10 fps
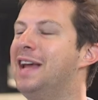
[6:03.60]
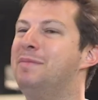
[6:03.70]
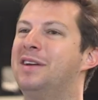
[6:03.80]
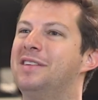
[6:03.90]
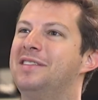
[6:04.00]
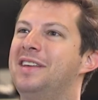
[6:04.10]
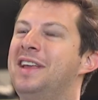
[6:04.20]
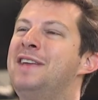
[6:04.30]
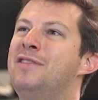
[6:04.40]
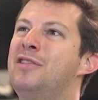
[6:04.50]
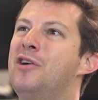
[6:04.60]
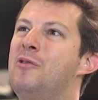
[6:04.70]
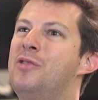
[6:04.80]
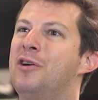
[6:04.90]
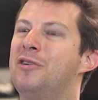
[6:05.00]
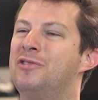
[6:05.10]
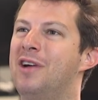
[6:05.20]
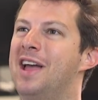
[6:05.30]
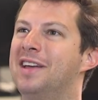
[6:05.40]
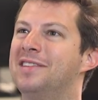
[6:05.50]
like, because even though there are
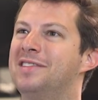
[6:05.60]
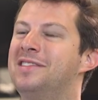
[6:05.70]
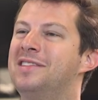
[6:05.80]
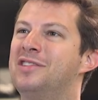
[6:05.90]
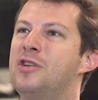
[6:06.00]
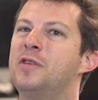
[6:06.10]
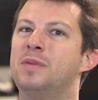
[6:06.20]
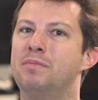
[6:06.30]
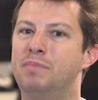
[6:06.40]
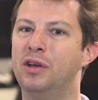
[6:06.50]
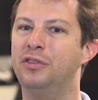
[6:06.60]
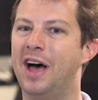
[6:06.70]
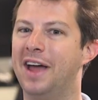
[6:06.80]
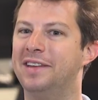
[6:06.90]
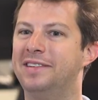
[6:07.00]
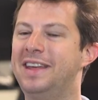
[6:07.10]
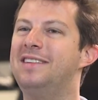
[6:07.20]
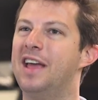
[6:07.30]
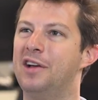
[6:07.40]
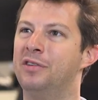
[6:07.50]
dragons, this is a show that's been built on
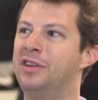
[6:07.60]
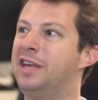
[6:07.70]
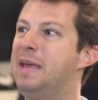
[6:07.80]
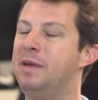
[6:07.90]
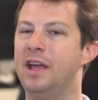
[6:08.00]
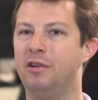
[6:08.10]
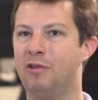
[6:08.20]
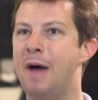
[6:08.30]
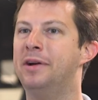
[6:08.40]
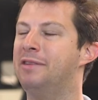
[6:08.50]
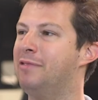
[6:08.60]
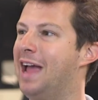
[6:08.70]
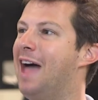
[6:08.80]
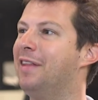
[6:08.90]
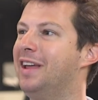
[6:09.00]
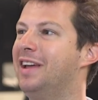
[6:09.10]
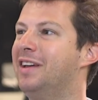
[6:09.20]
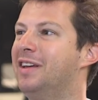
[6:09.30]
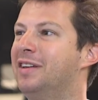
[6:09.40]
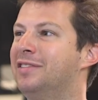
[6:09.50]
details and keeping it grounded in reality.
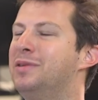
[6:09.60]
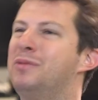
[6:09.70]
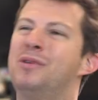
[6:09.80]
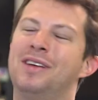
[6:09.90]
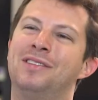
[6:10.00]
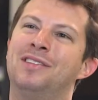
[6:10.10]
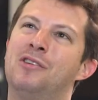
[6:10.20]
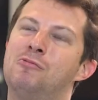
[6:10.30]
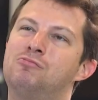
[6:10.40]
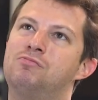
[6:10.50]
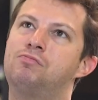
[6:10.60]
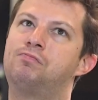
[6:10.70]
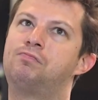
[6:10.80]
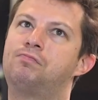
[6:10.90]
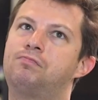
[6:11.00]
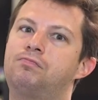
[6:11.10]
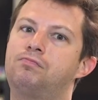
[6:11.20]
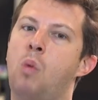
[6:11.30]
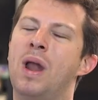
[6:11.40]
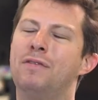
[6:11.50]
So, so
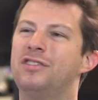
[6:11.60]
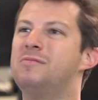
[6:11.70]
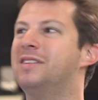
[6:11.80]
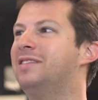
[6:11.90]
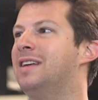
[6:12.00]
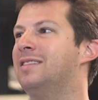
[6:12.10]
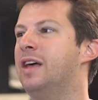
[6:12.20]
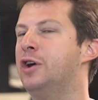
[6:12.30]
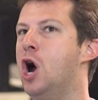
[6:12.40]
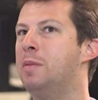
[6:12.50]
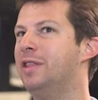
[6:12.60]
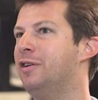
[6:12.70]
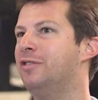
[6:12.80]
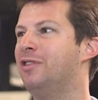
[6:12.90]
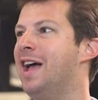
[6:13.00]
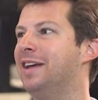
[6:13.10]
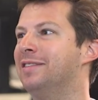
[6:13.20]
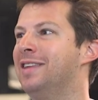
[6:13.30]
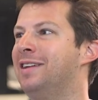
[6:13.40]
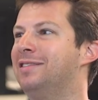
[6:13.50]
whenever someone says like, oh, but there are
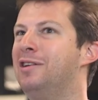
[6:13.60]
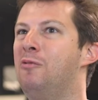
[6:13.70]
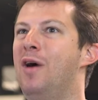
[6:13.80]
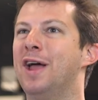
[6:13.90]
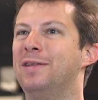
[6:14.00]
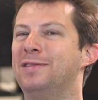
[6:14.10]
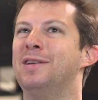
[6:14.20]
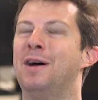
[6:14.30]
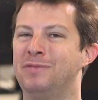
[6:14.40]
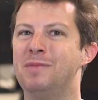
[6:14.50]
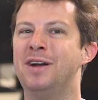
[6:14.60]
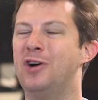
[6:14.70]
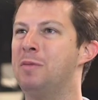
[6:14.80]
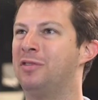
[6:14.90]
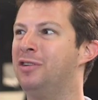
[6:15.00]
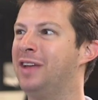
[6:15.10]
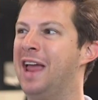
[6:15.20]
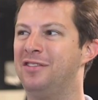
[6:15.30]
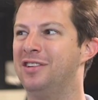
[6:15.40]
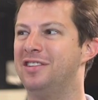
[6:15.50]
dragons, like, so what? So, uh, someone in armor still
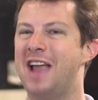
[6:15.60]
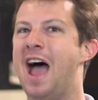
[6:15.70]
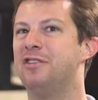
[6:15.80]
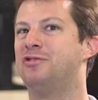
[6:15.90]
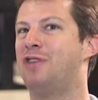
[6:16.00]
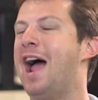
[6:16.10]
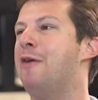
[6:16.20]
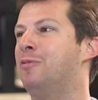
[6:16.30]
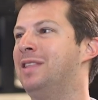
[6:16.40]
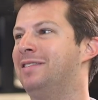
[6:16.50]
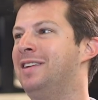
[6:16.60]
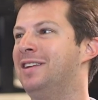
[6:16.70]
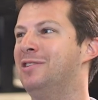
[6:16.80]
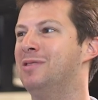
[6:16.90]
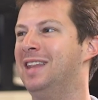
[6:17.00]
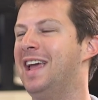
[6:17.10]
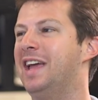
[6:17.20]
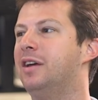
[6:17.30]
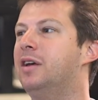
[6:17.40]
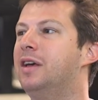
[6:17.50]
can't just not drown when they sink into a
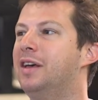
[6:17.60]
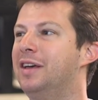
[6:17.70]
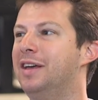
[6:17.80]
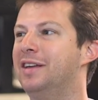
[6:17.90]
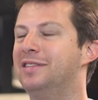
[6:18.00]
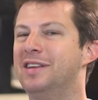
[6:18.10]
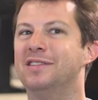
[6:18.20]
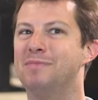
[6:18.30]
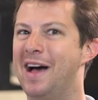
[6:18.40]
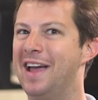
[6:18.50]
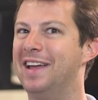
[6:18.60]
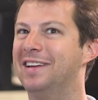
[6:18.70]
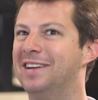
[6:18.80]
lake. Sure. Is is my